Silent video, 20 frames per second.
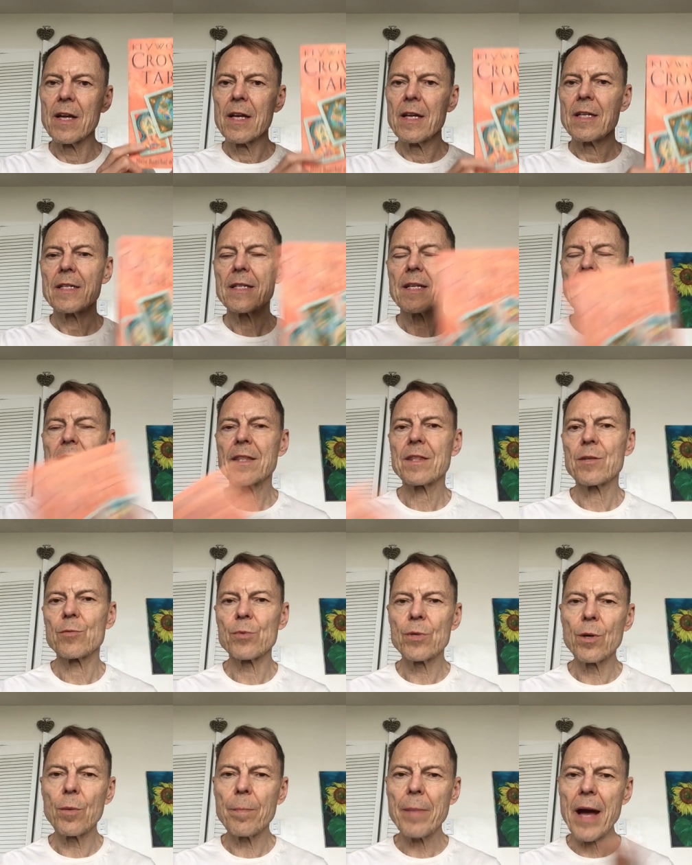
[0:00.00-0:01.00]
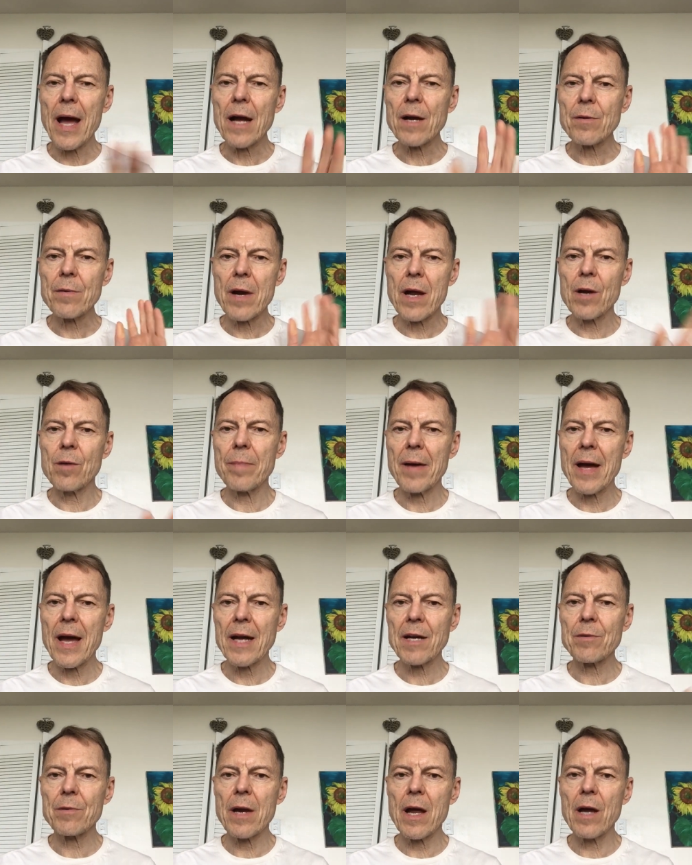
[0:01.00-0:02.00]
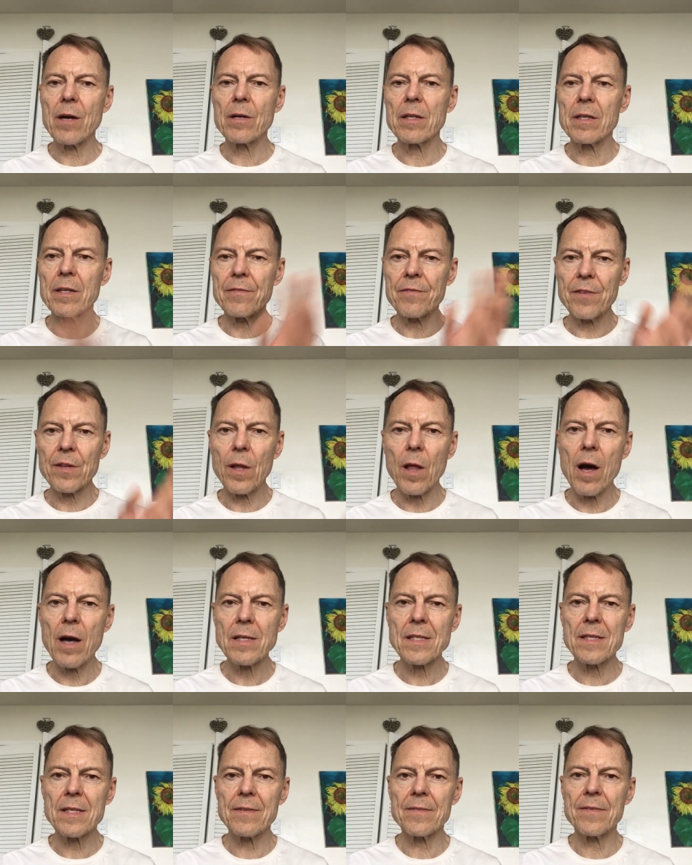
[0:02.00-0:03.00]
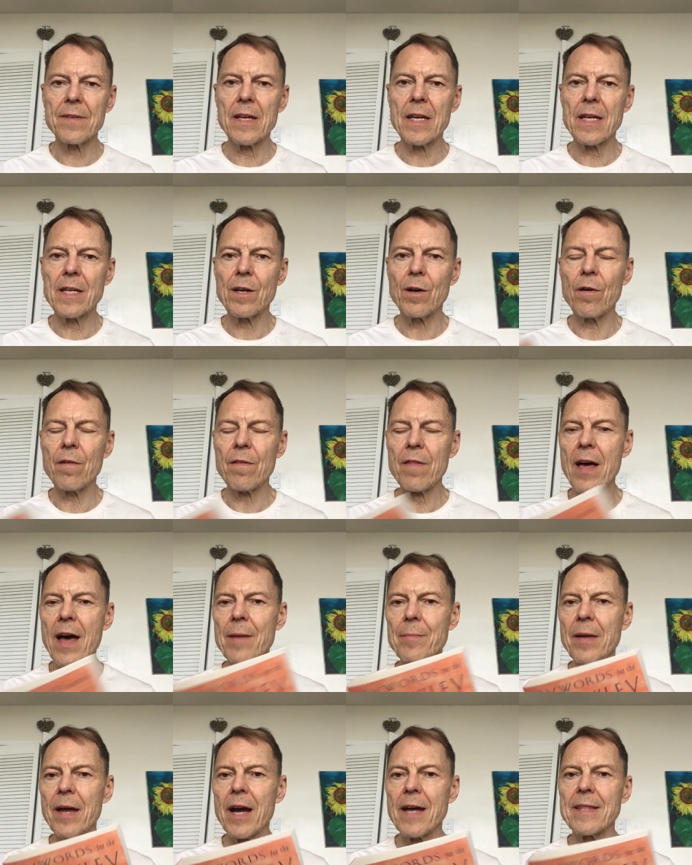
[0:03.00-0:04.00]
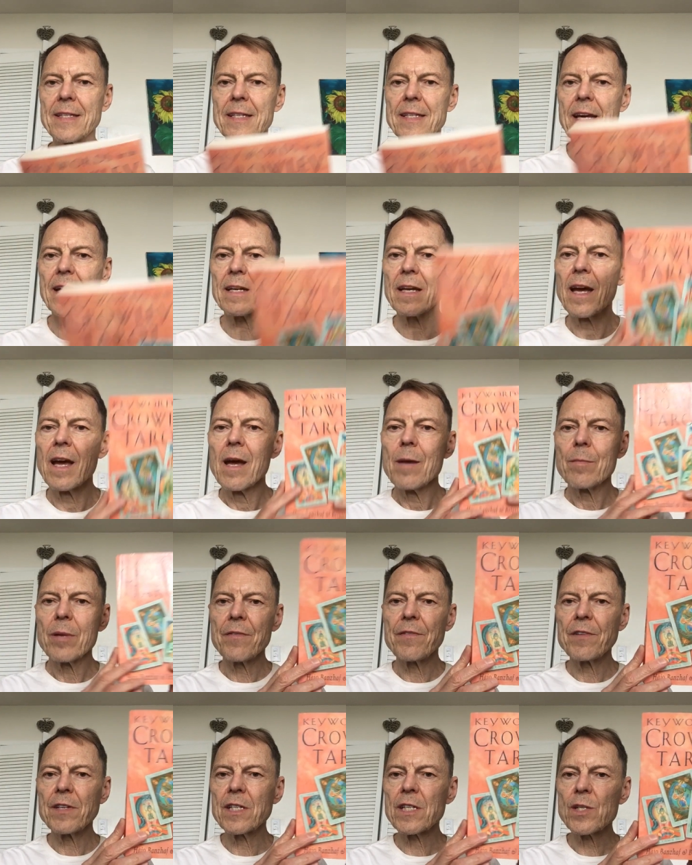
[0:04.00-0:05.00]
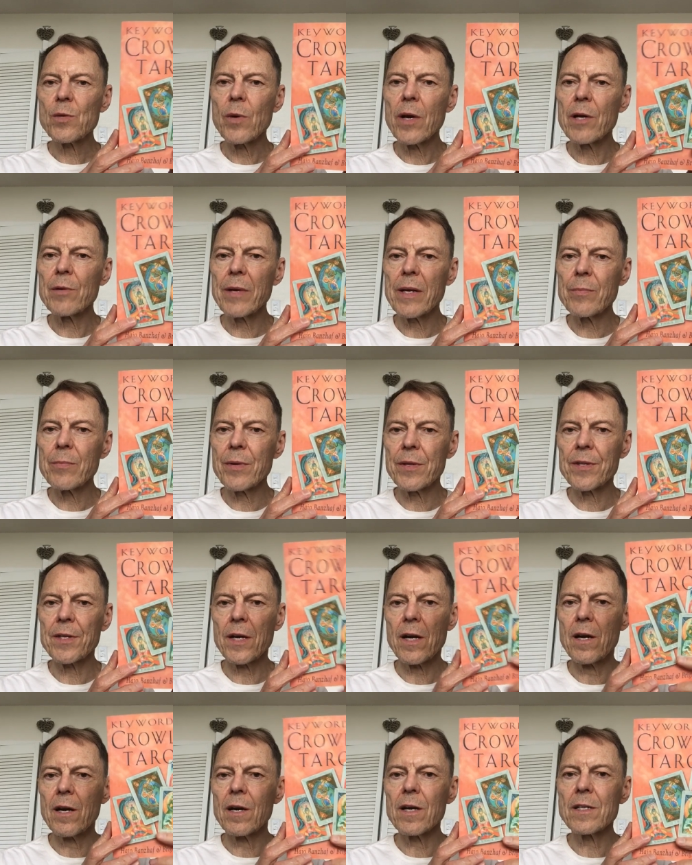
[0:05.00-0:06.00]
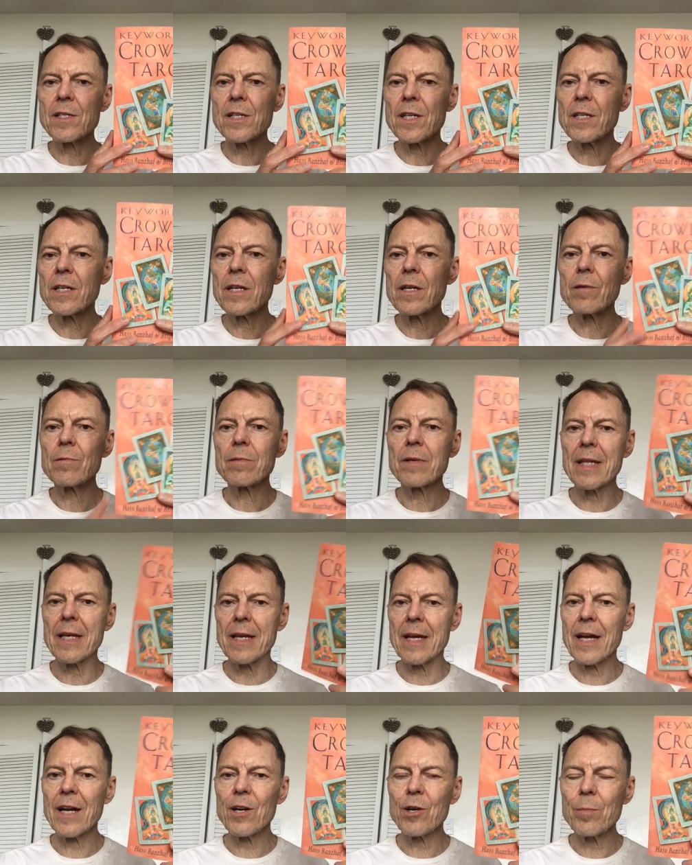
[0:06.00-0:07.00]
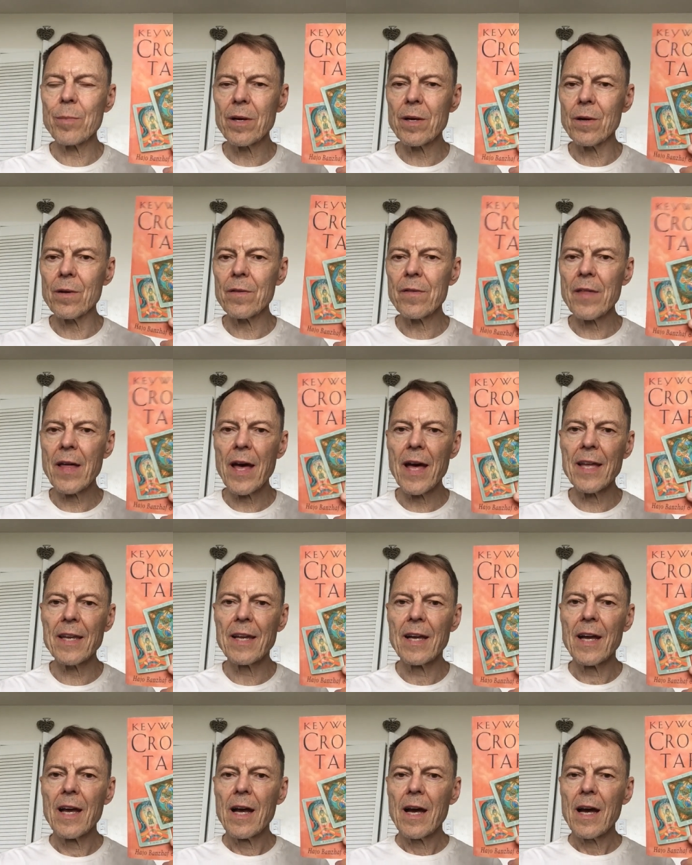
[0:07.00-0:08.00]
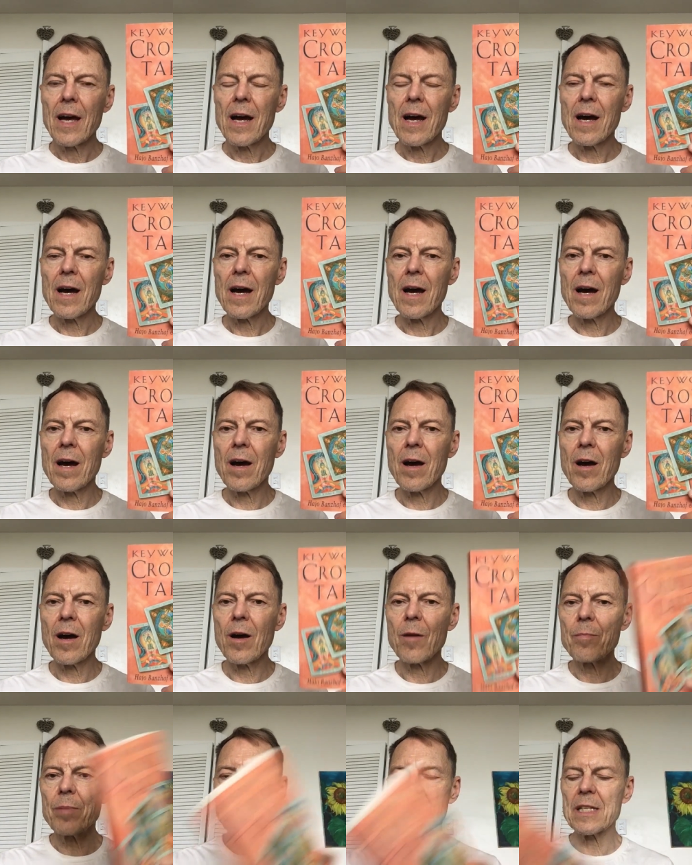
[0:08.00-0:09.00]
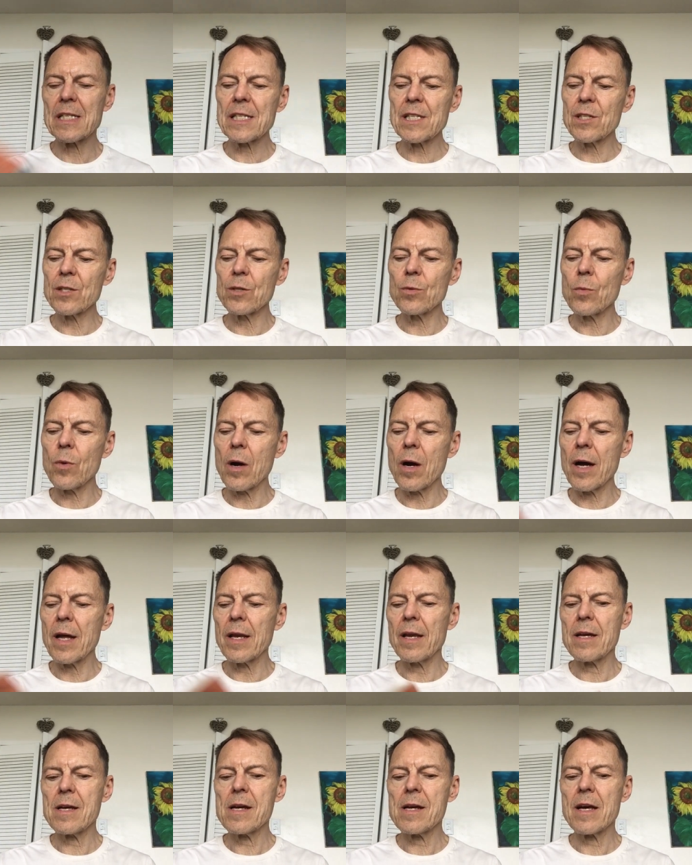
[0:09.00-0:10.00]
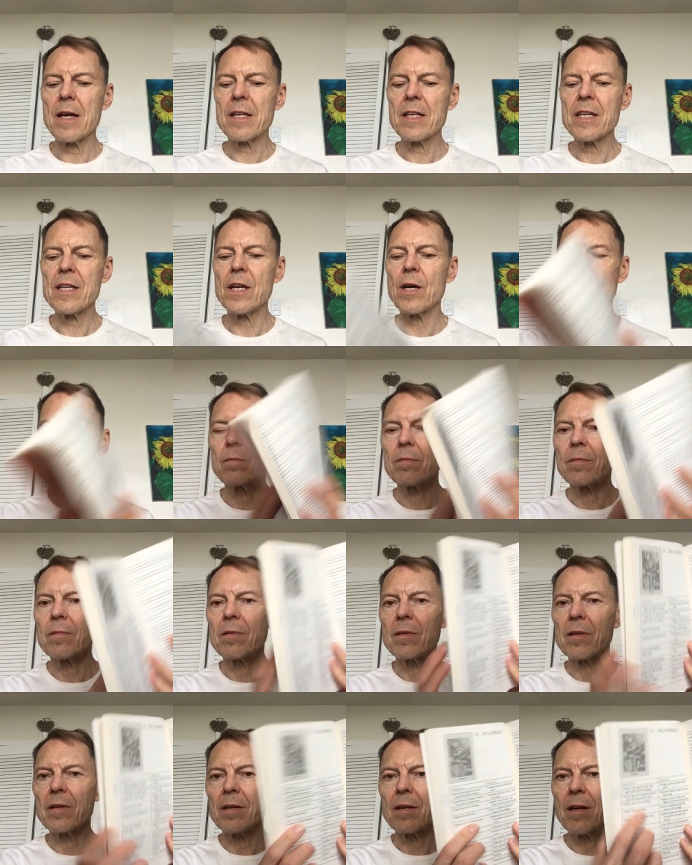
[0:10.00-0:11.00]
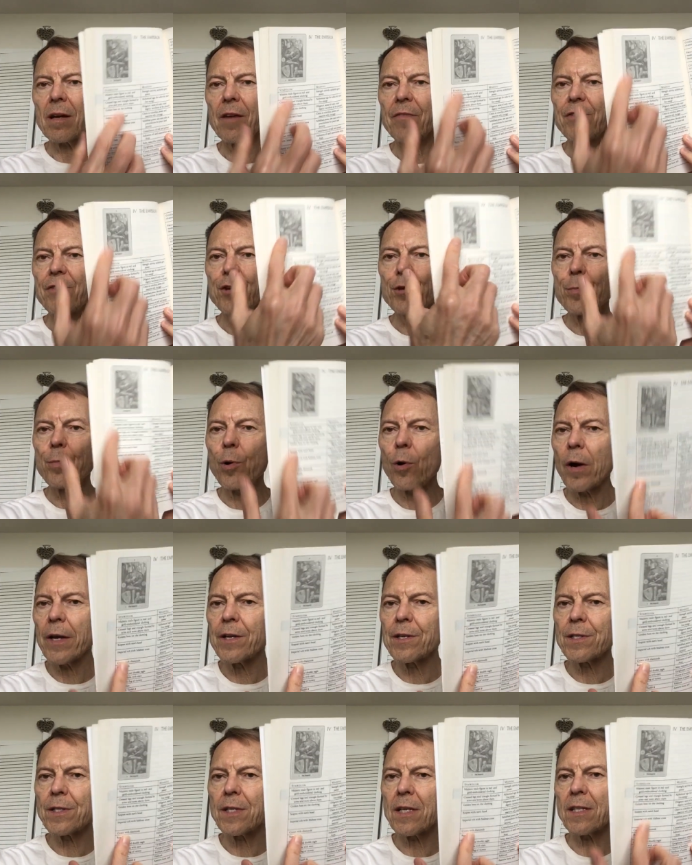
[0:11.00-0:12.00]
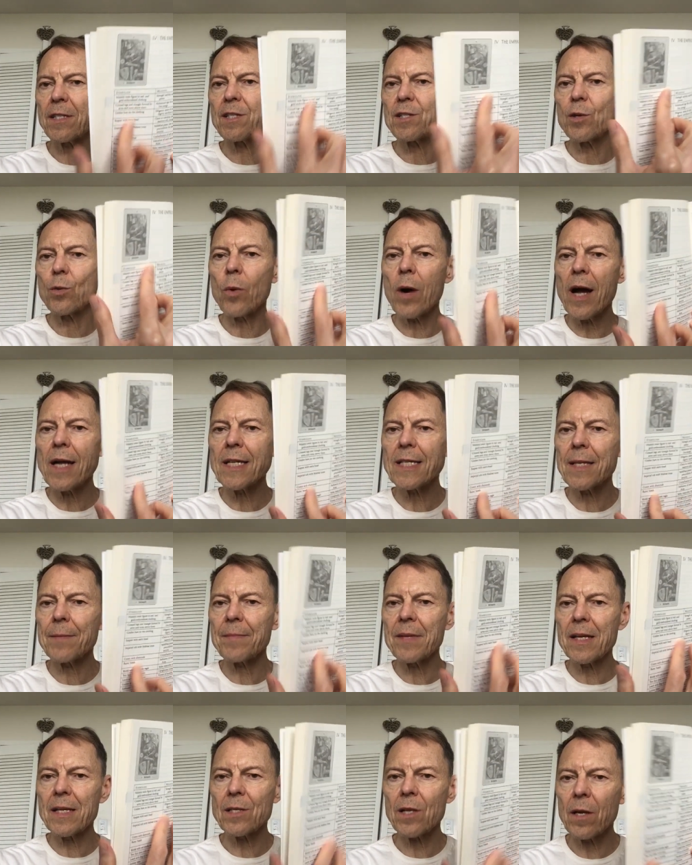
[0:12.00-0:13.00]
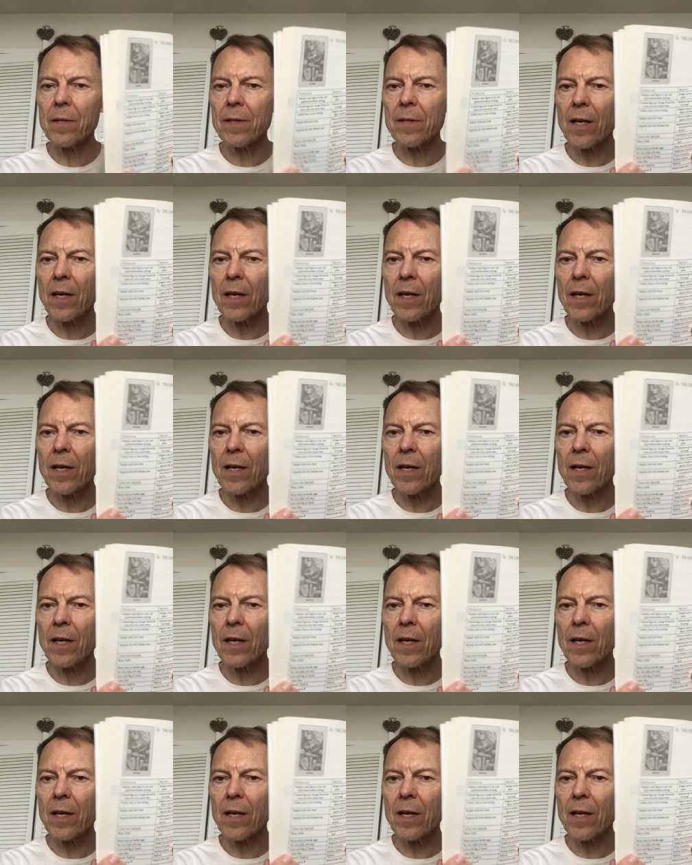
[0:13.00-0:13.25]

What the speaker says: to get the real background and the philosophy and all that behind the deck. But if you just want to read with the cards and you don't really care about all that, but you still want, a few pointers as to why something is on the